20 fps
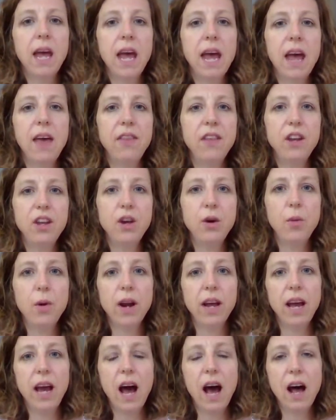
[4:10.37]
And then you want
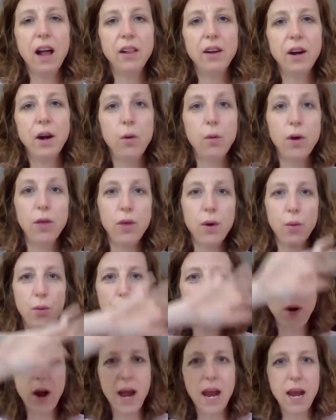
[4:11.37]
to color it with a
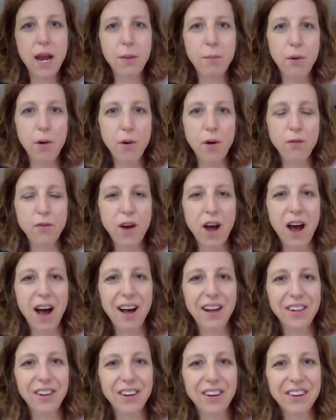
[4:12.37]
rainbow of
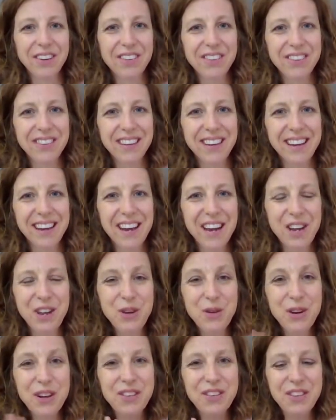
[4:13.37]
colors. And
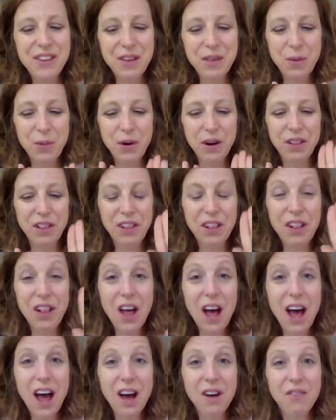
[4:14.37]
you can see the word
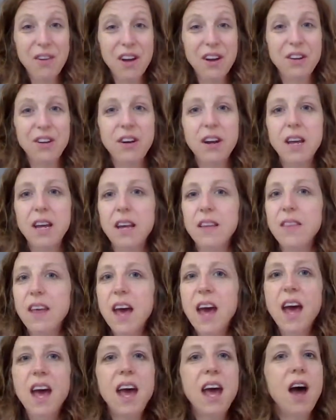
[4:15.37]
love underneath.
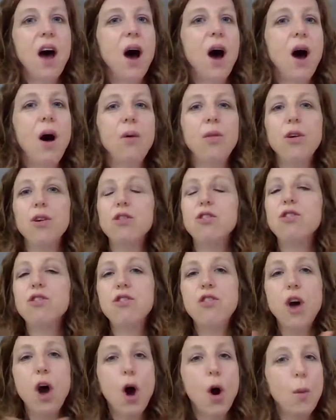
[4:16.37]
Oh, there's
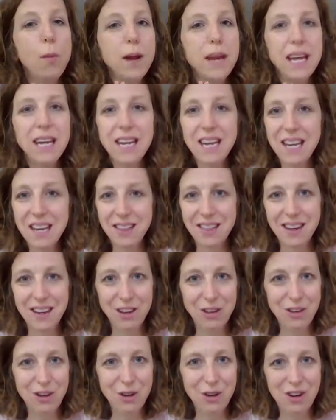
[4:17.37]
so many neat
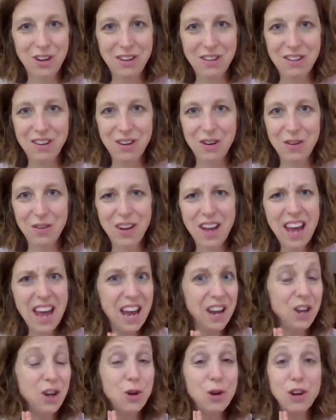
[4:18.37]
things you can do.
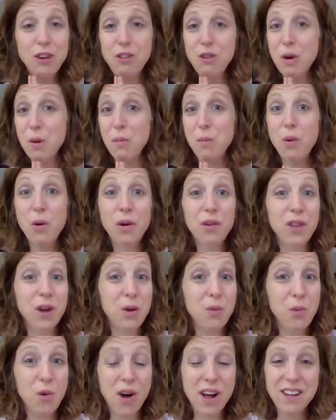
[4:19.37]
You can do it more
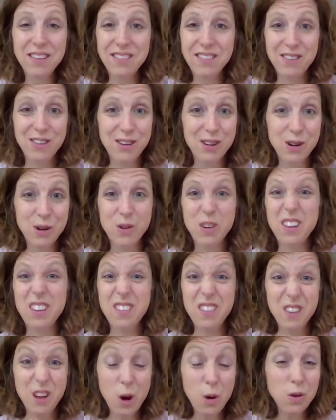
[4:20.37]
than once, too. It's
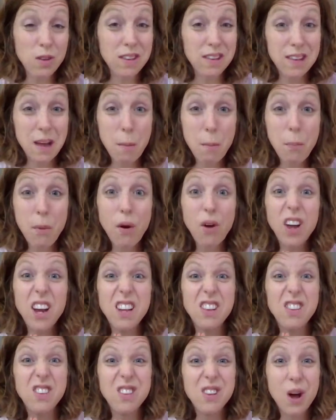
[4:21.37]
so simple
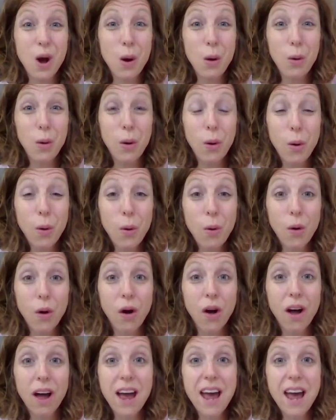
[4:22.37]
and so cool.